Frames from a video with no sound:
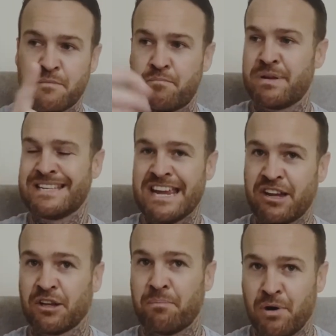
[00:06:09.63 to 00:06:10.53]

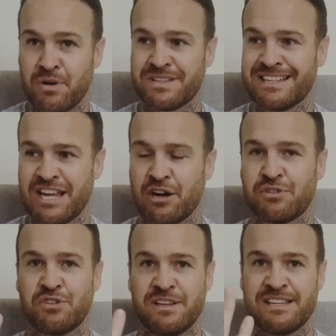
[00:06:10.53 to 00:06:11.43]
particular person tells
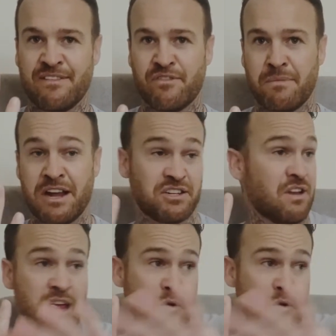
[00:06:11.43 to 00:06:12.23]
you this information,